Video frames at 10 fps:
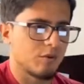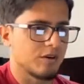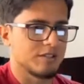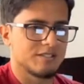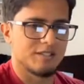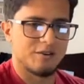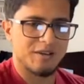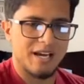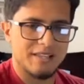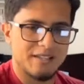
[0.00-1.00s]
Good to know,
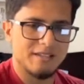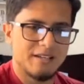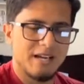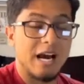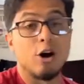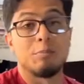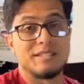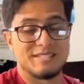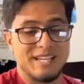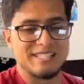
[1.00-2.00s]
Kathy. I hope
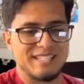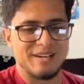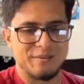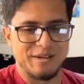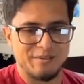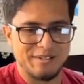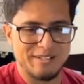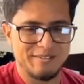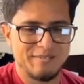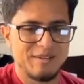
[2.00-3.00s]
it stays that way,
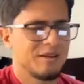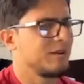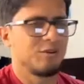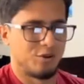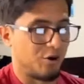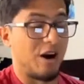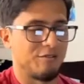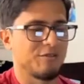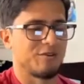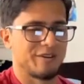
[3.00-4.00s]
really. You know how
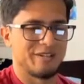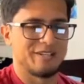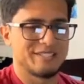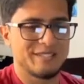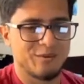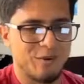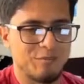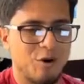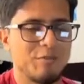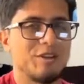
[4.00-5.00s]
Florida is. One
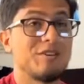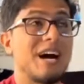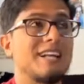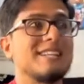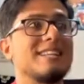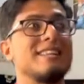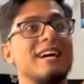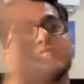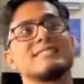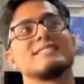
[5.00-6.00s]
moment you got
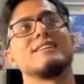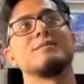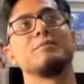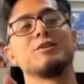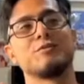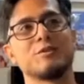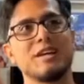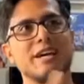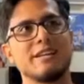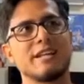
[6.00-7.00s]
nice sun, beautiful
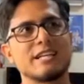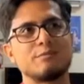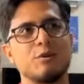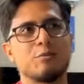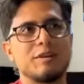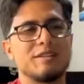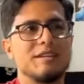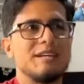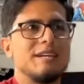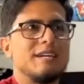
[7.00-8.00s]
day. The next moment
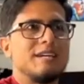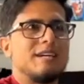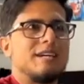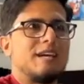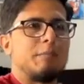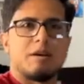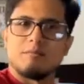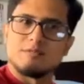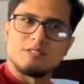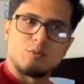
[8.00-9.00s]
it
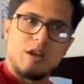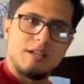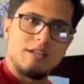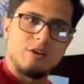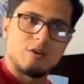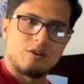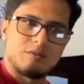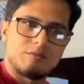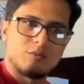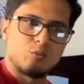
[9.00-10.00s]
becomes rainy
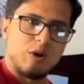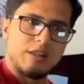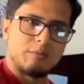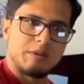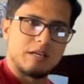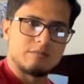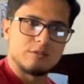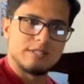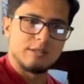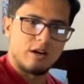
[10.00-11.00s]
or weather becomes
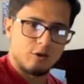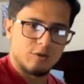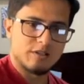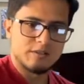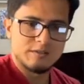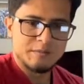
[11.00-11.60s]
really awkward.